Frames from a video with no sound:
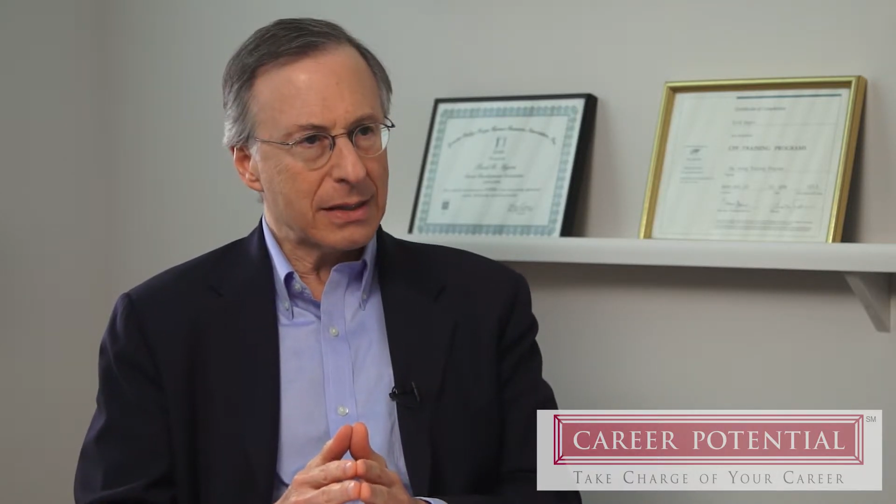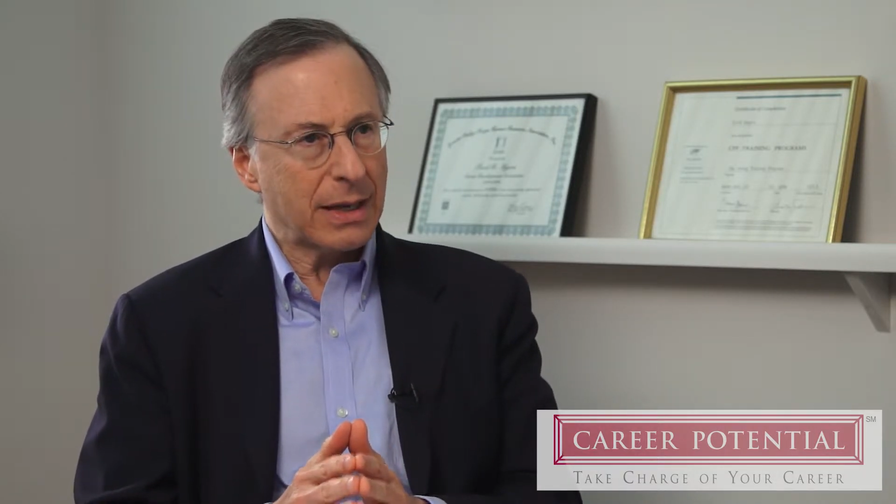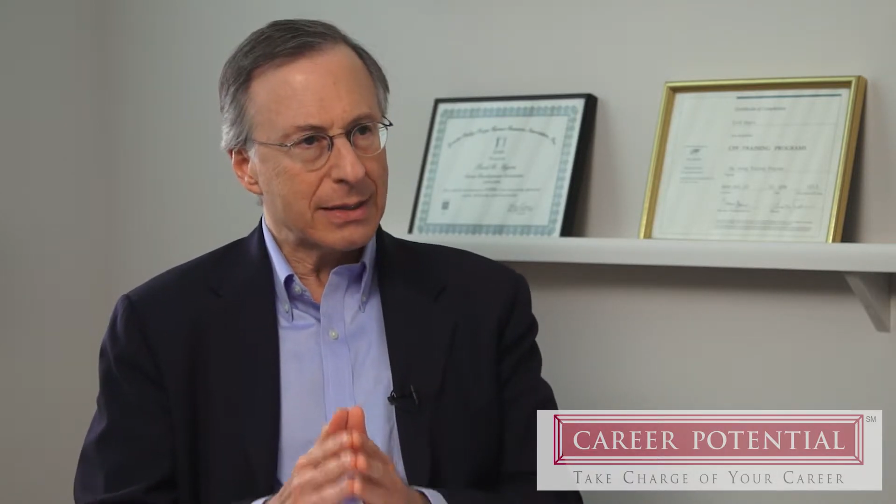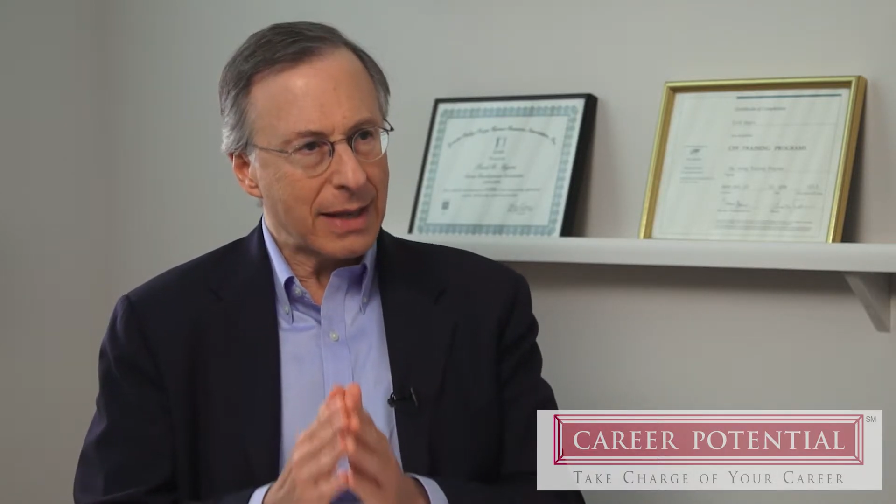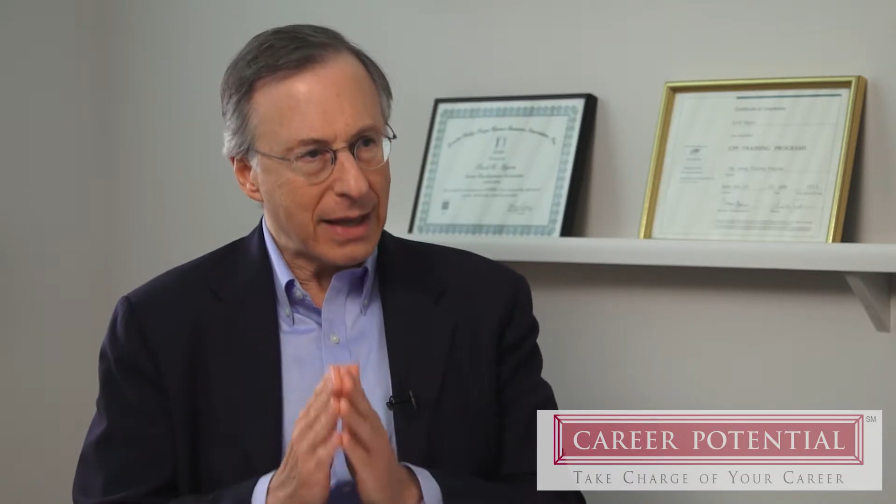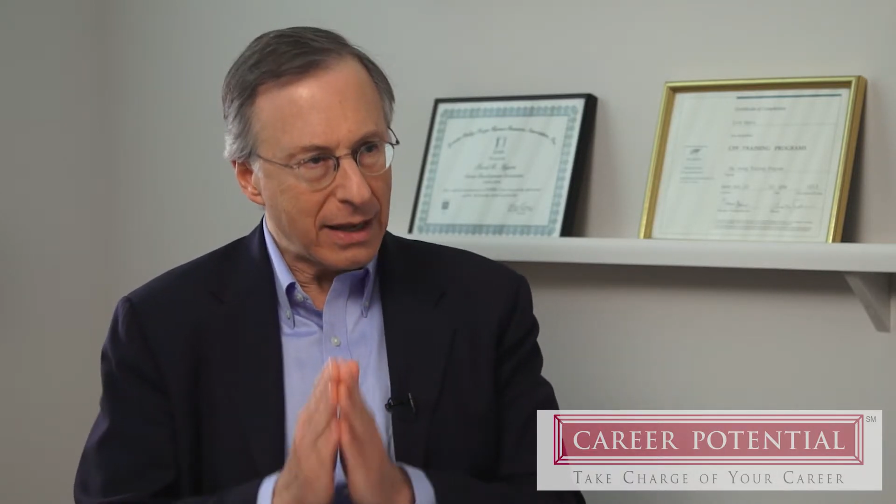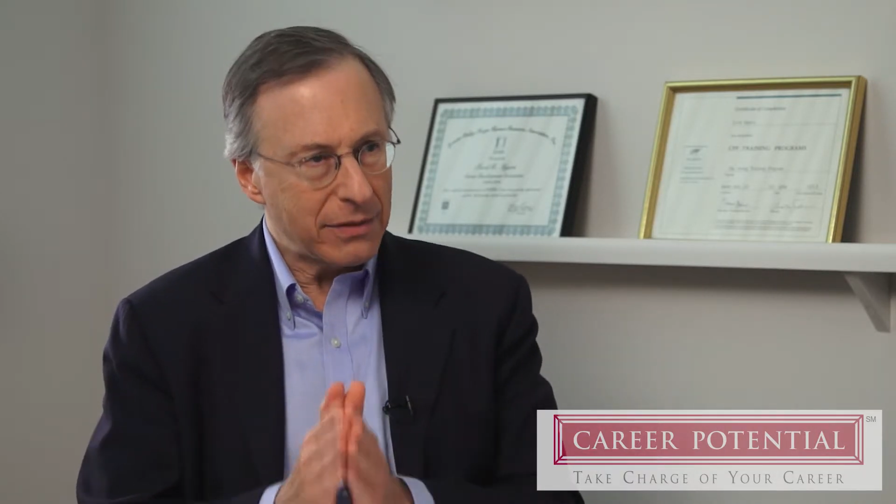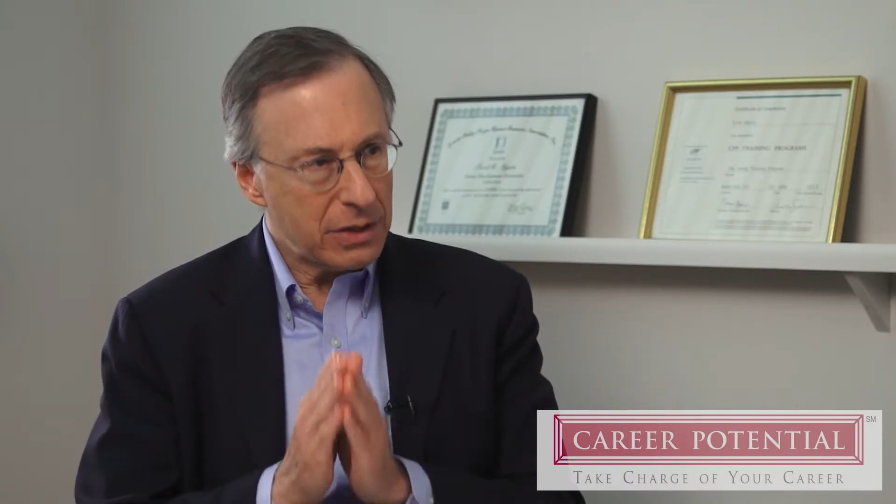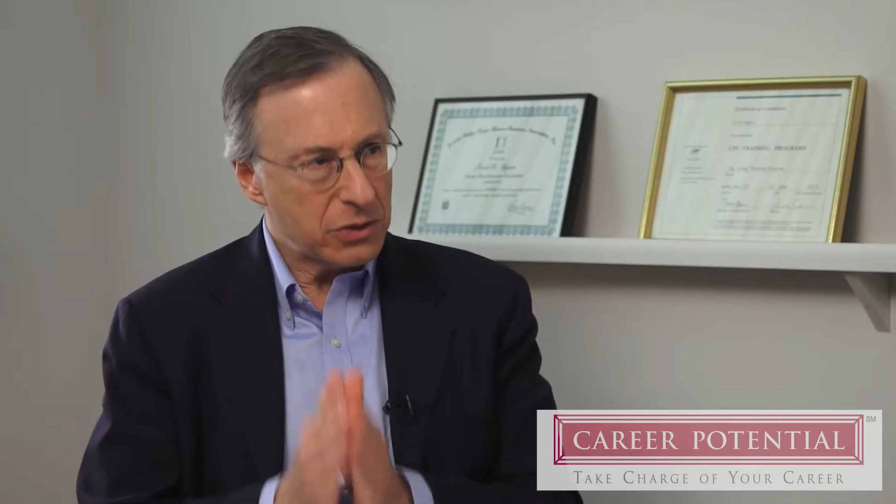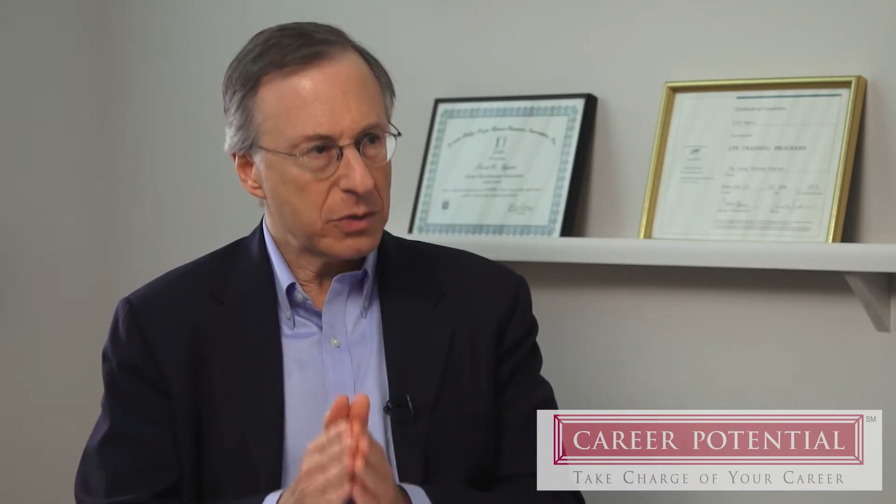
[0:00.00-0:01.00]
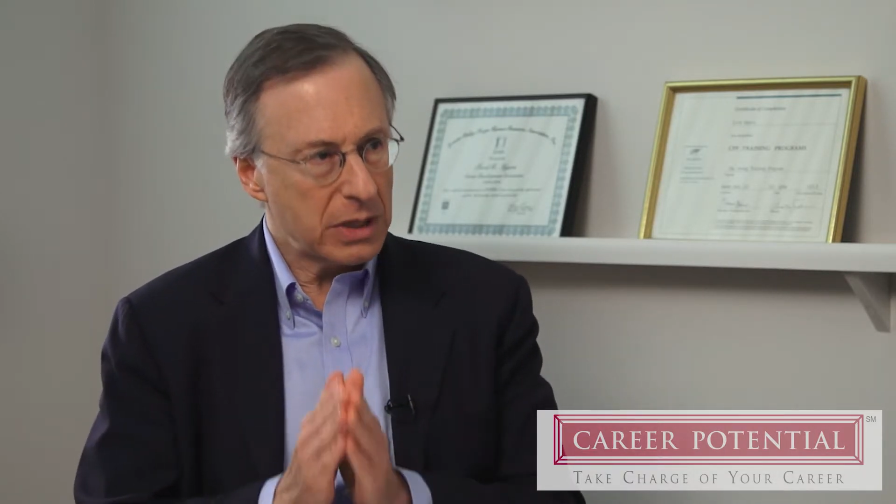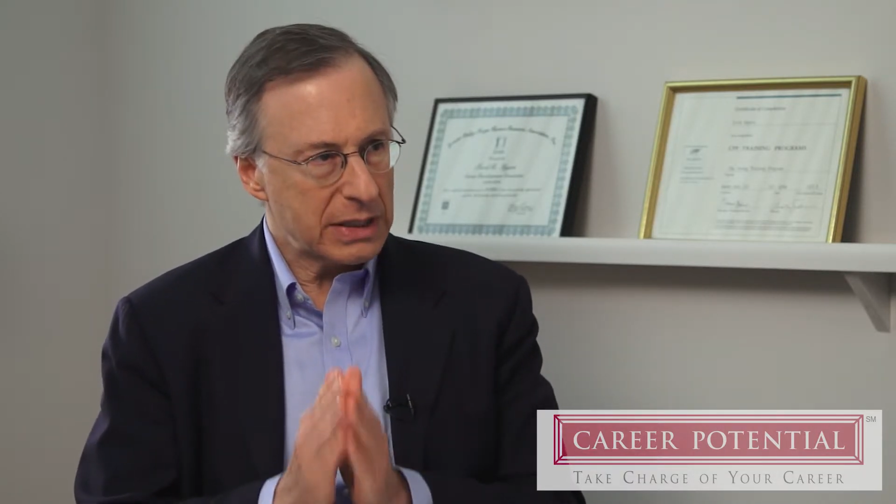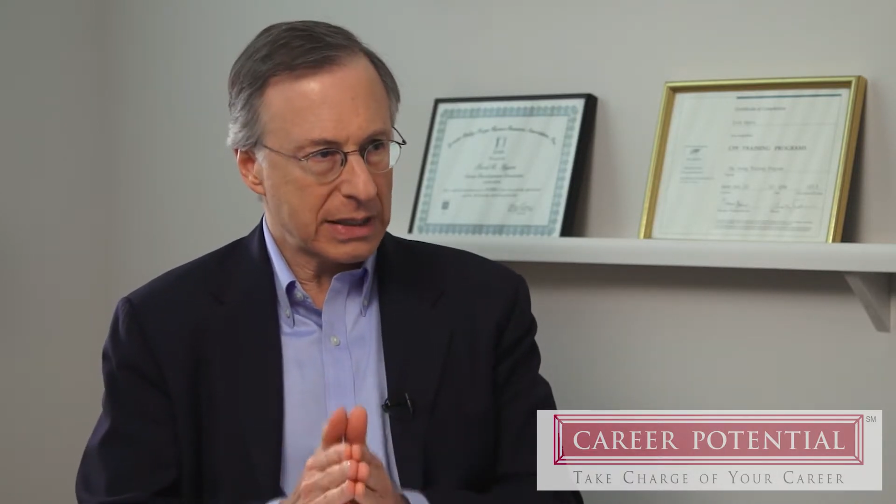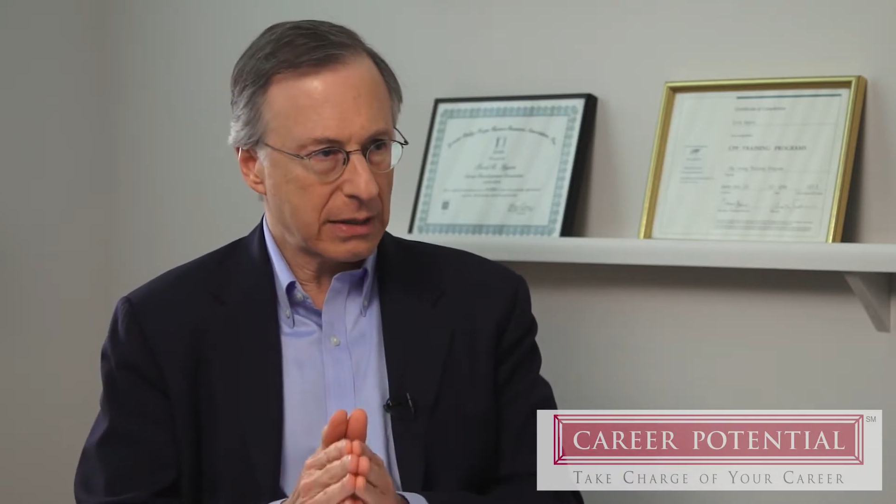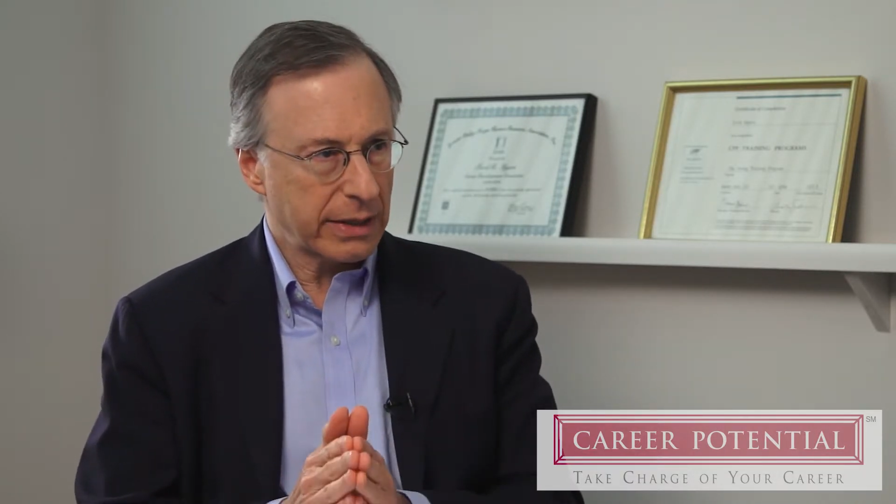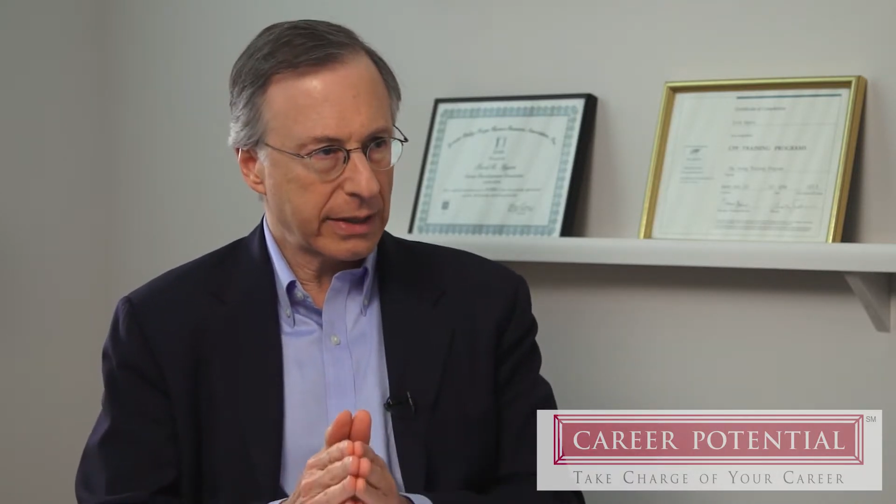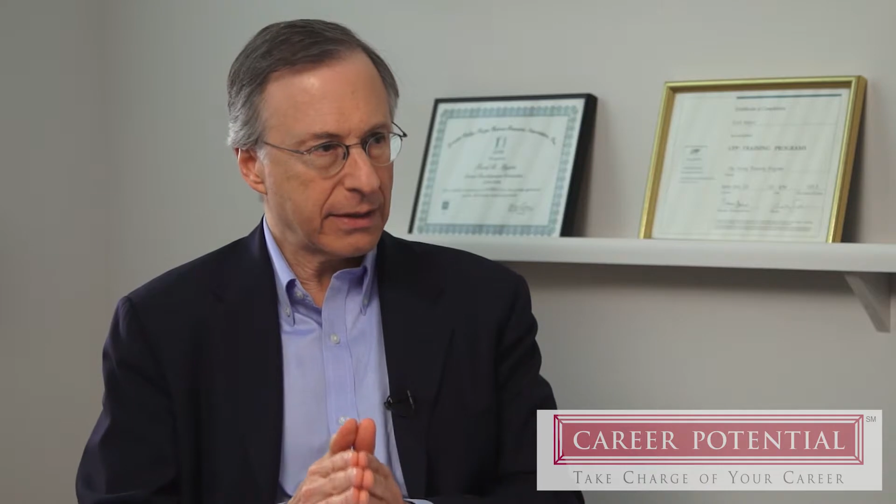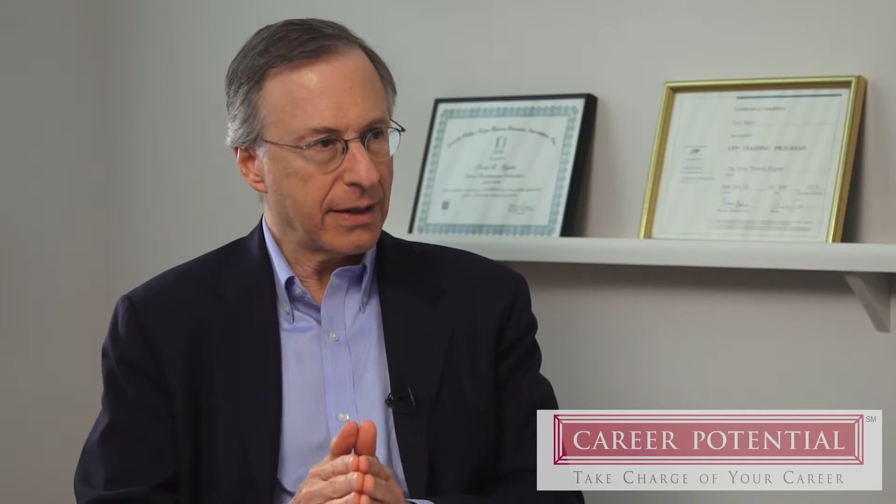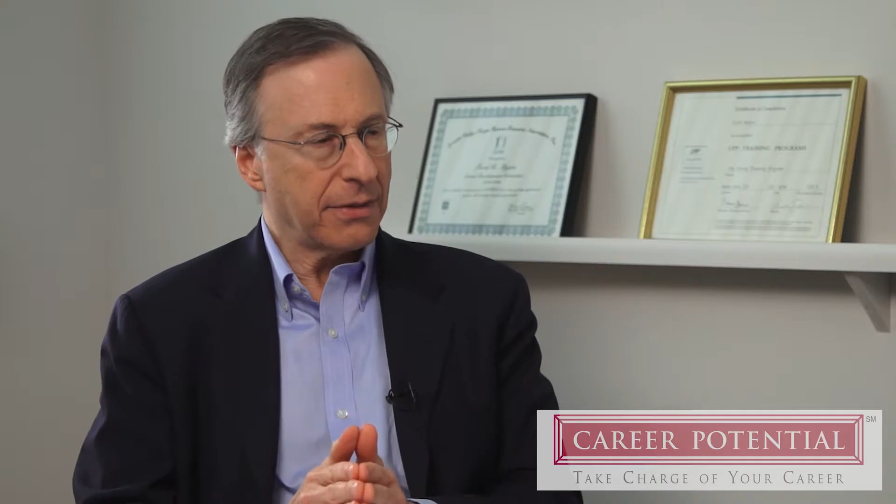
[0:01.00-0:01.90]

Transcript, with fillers: not heavy duty selling.